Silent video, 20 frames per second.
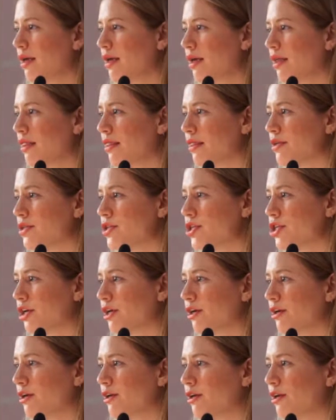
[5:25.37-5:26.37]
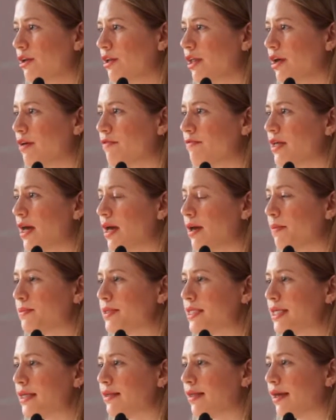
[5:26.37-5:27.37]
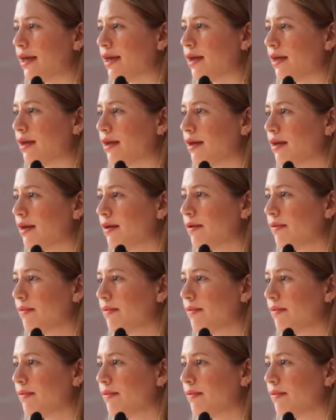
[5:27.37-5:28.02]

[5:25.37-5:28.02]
in the chill of the empty land.